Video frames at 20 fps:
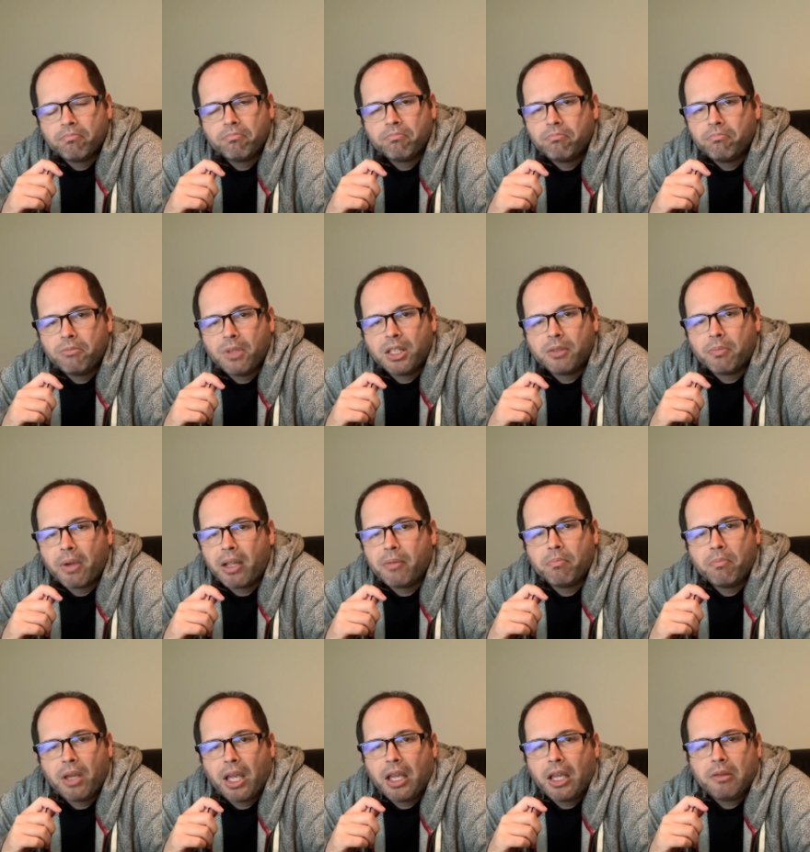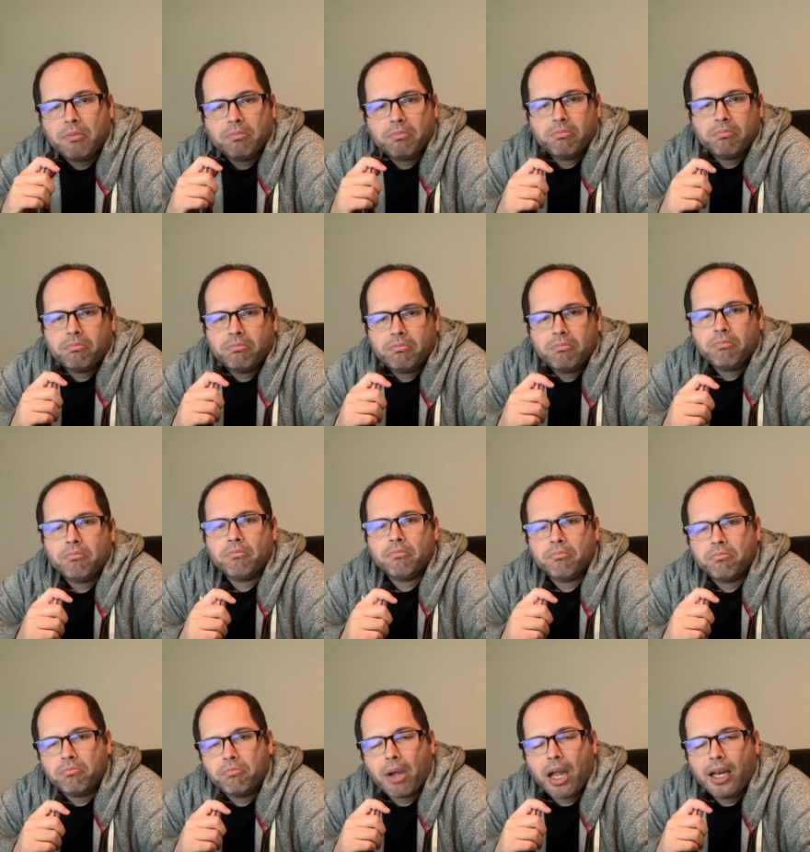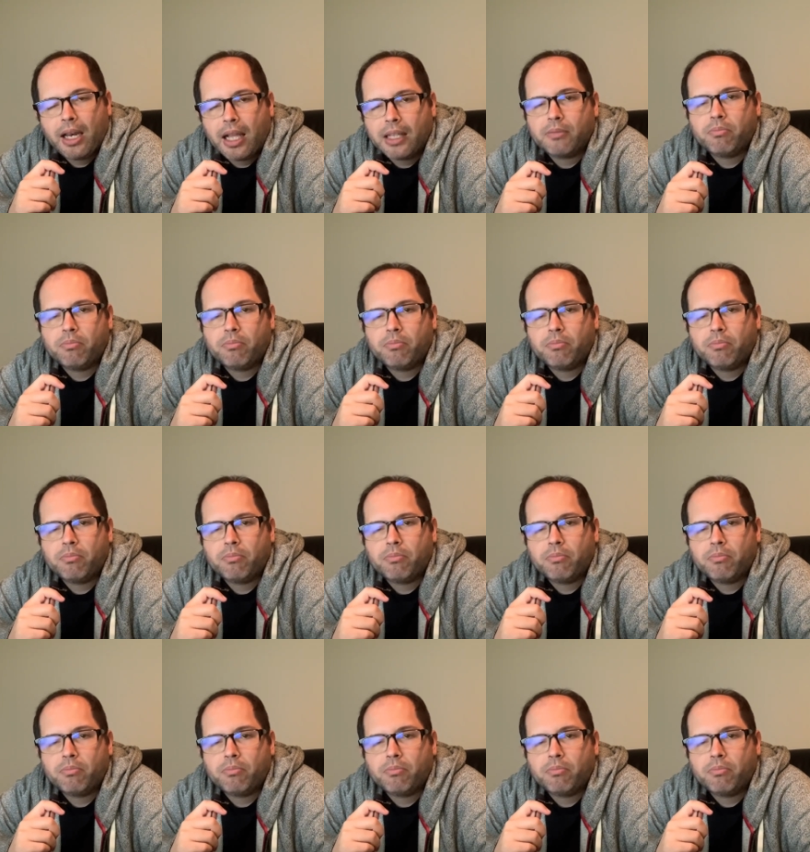this might be my last